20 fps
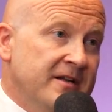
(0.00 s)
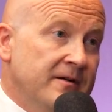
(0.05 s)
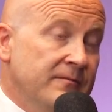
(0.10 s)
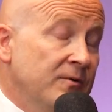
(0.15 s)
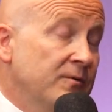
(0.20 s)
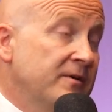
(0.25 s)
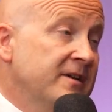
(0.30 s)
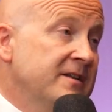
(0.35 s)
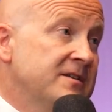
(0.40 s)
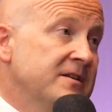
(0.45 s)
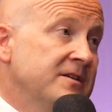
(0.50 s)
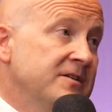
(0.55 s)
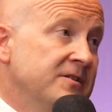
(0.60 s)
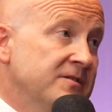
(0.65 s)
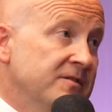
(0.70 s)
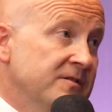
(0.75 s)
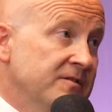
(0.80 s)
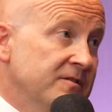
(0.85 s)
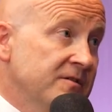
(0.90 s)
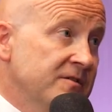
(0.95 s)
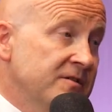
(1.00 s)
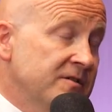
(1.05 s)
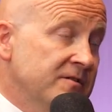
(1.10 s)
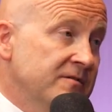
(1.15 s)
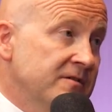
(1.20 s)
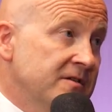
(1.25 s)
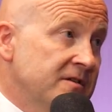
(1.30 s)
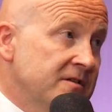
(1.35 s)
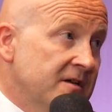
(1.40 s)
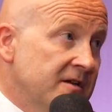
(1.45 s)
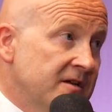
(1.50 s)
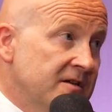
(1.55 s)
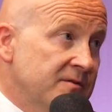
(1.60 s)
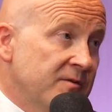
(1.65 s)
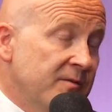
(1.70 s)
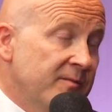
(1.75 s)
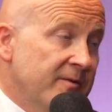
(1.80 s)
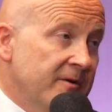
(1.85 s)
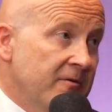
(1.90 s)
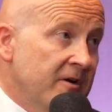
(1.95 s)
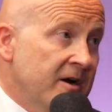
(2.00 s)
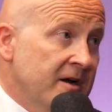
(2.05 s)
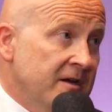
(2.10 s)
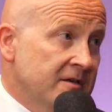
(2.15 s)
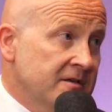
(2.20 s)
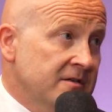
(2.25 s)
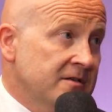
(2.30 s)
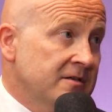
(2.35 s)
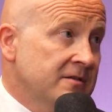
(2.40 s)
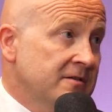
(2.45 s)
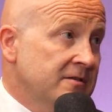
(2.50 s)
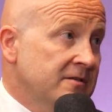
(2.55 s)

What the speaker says: and we'll continue to do so as we progress.